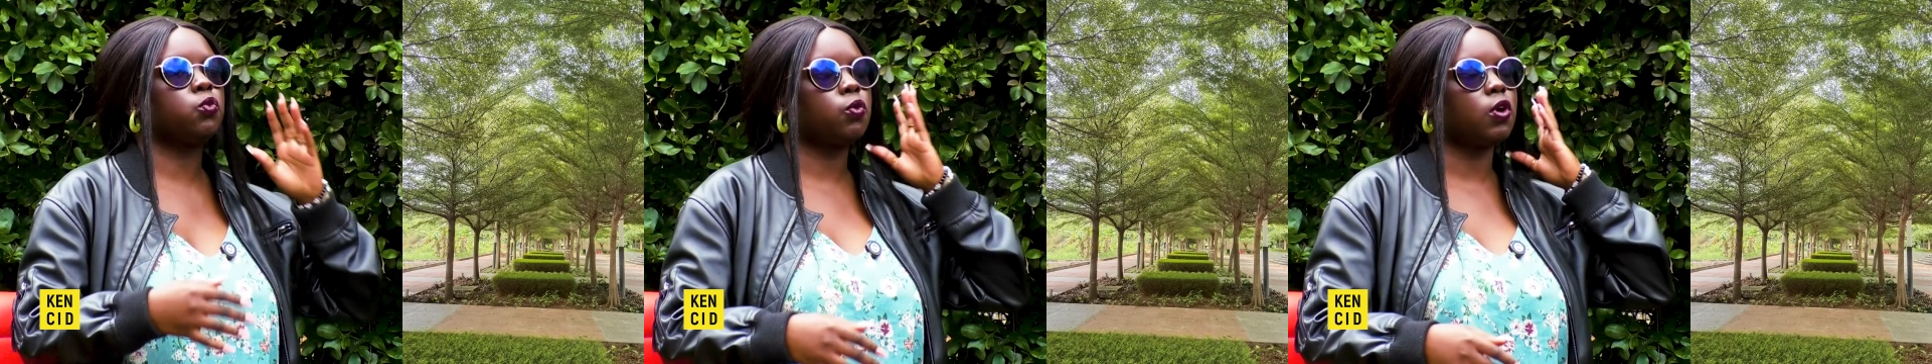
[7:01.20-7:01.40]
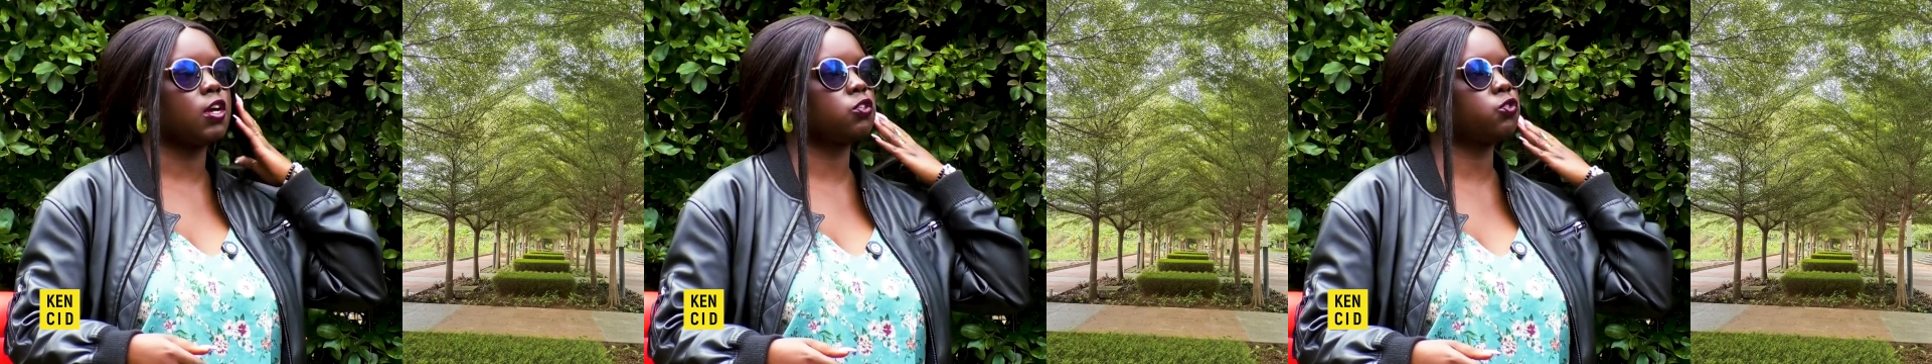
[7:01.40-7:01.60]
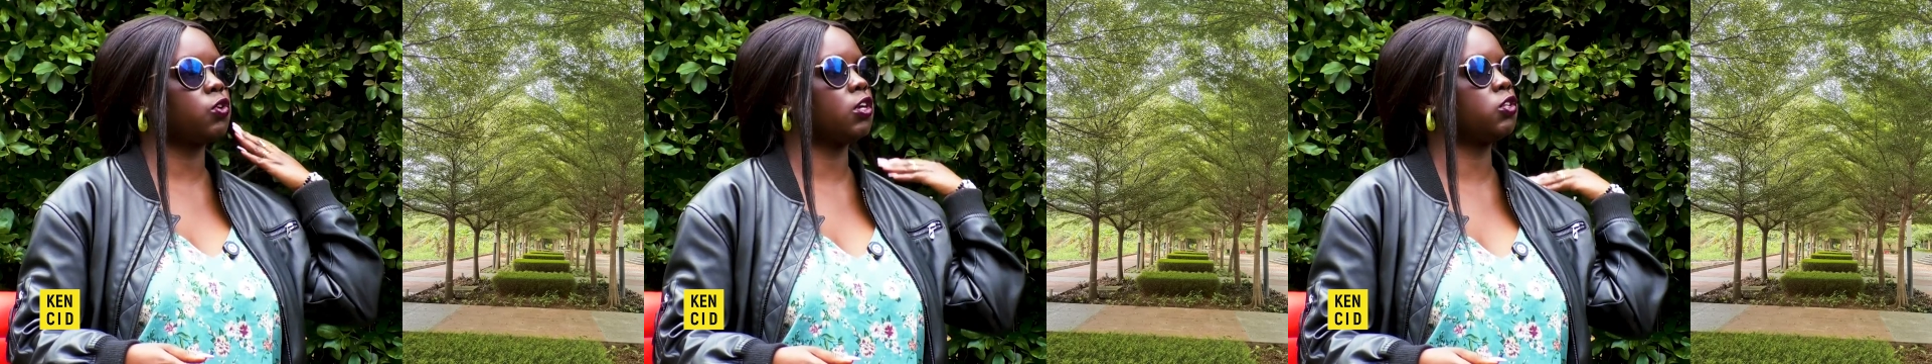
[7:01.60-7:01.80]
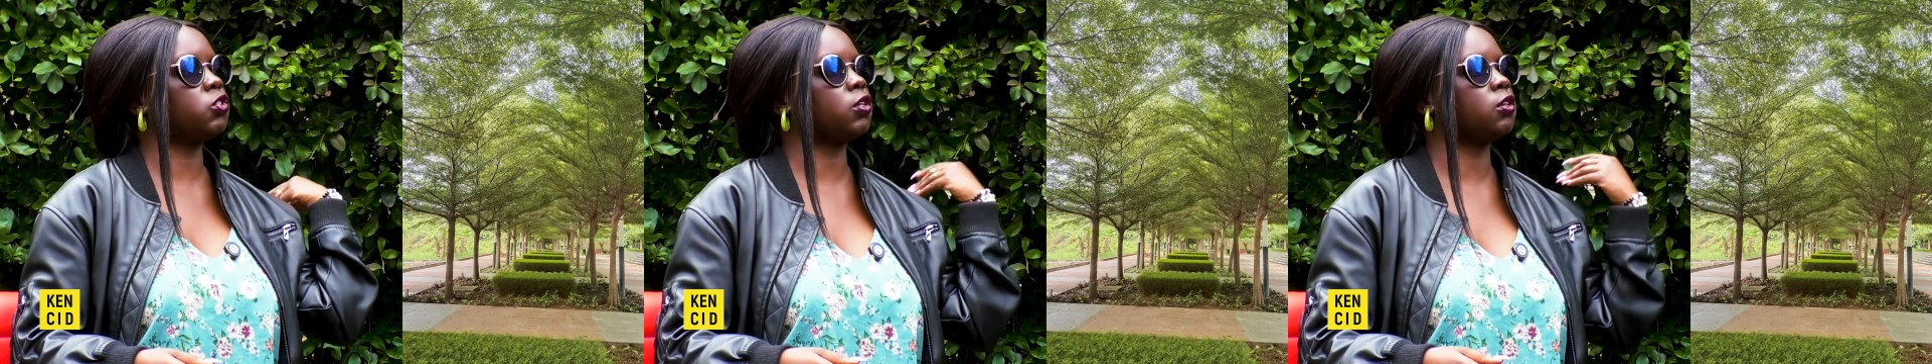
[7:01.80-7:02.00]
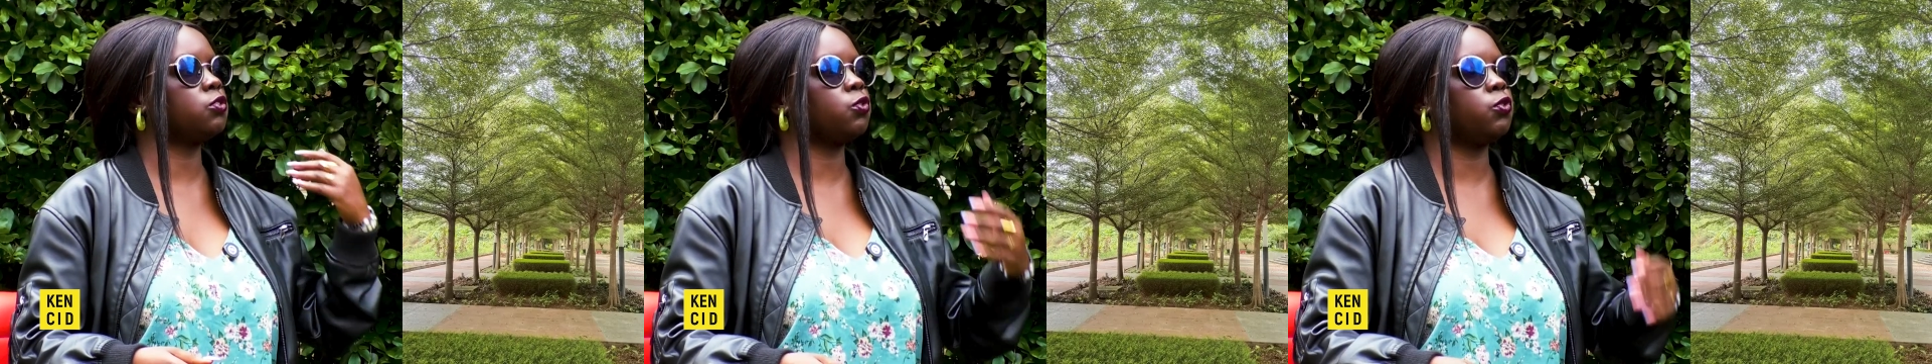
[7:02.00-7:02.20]
to a
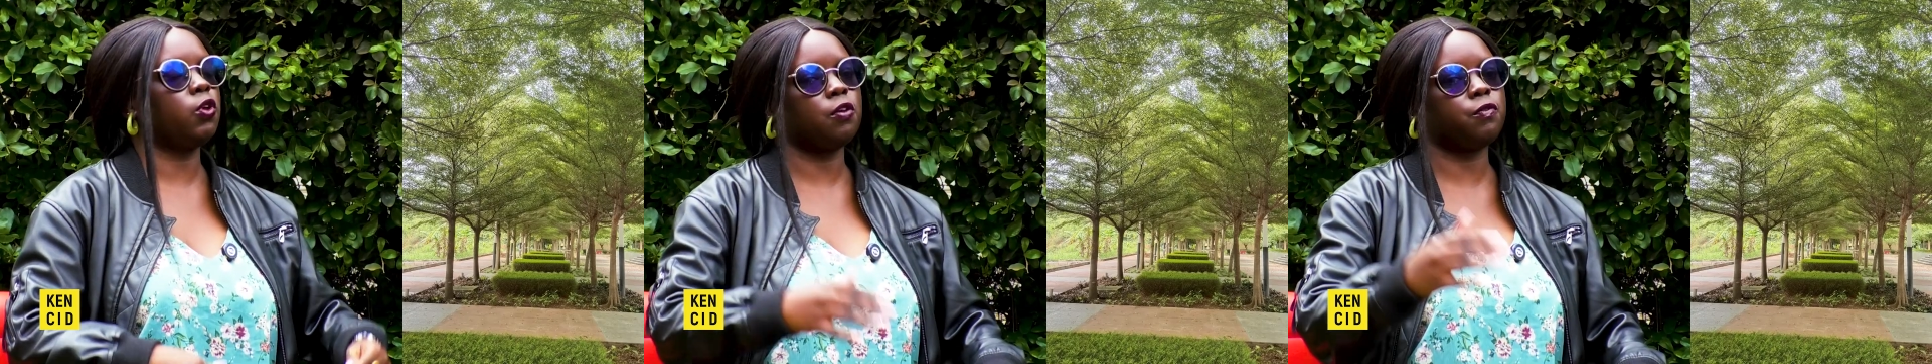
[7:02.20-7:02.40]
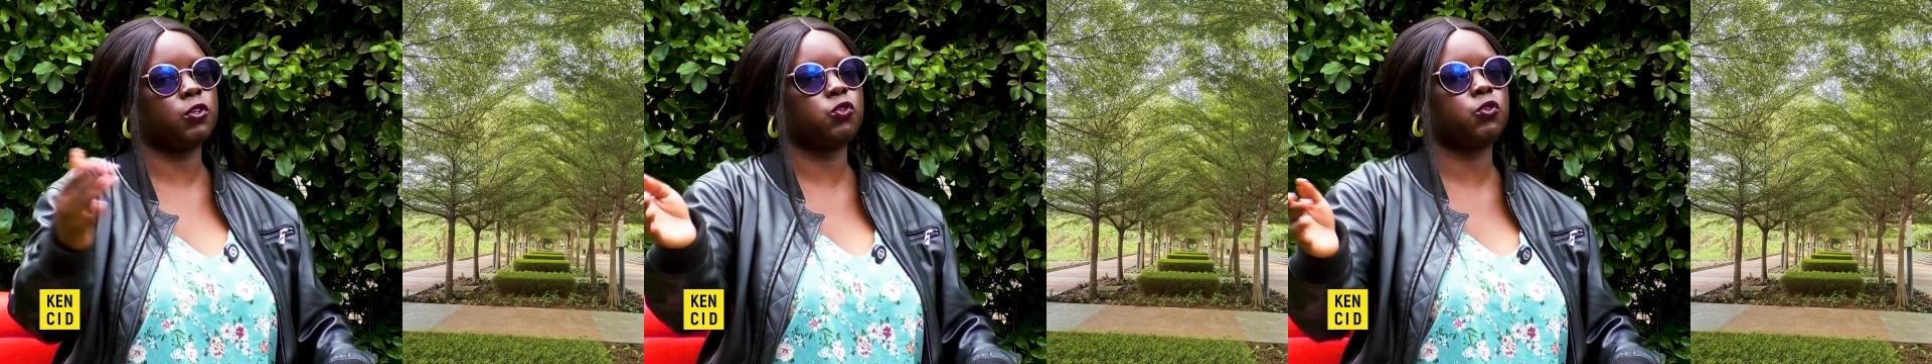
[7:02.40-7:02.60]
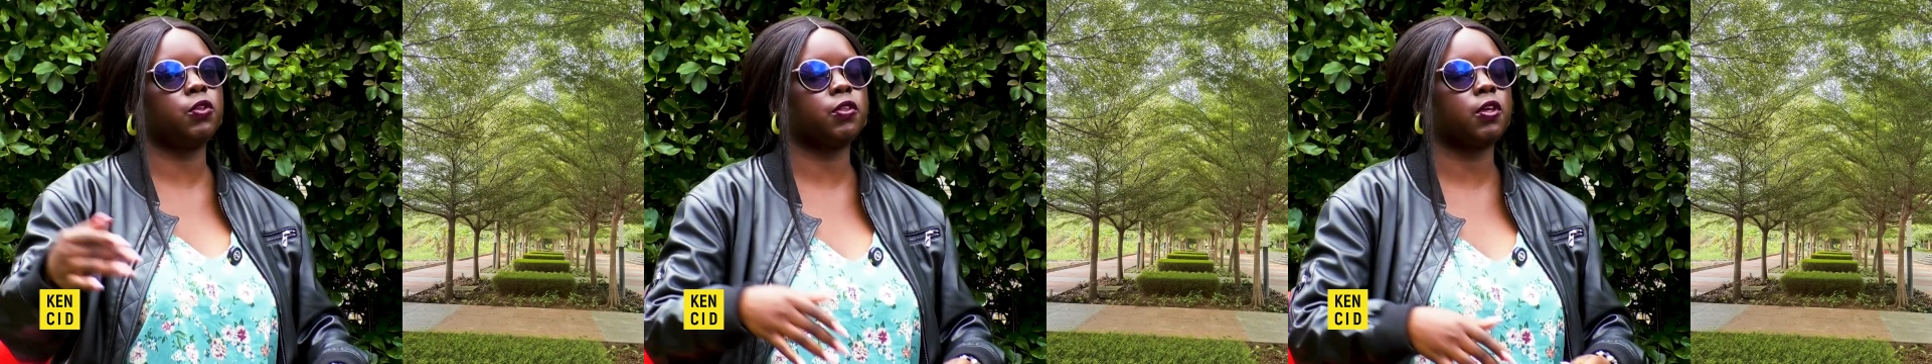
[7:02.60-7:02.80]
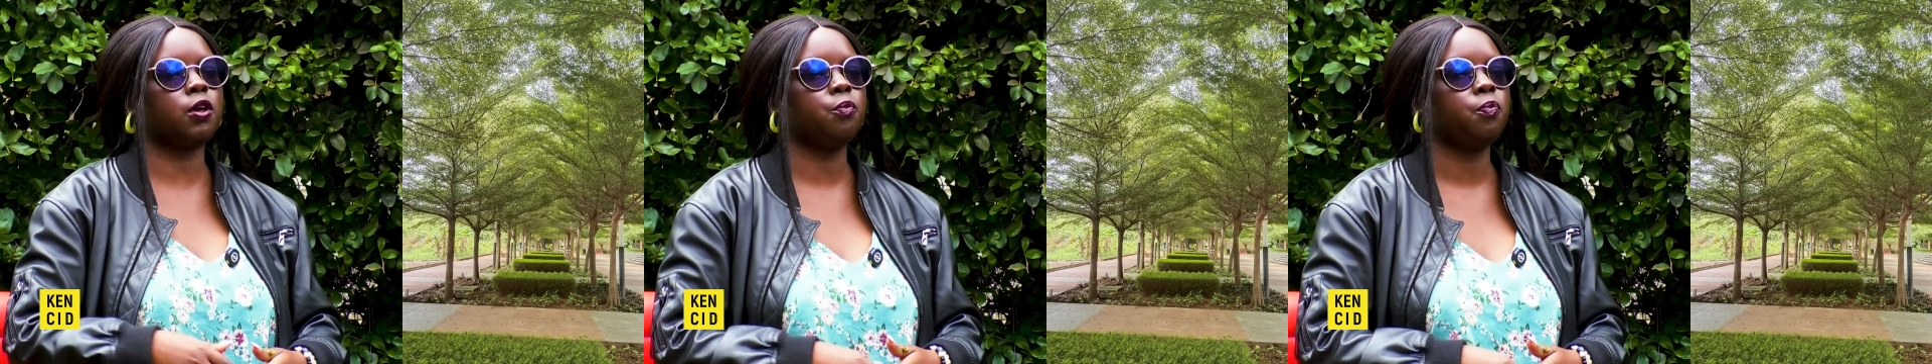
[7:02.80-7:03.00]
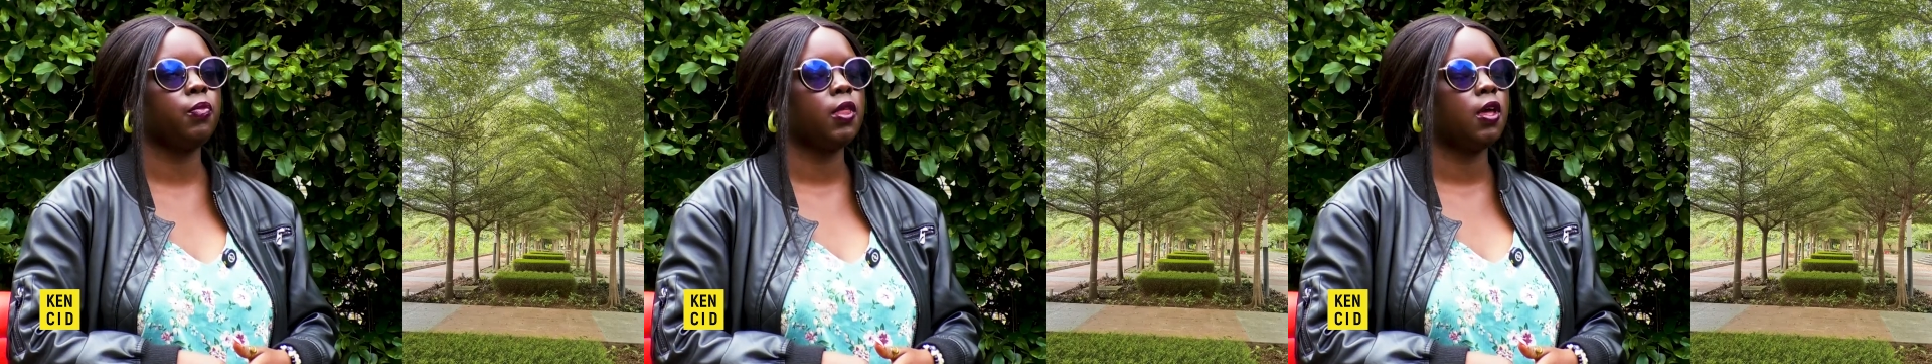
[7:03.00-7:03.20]
structure. So you have a tree there,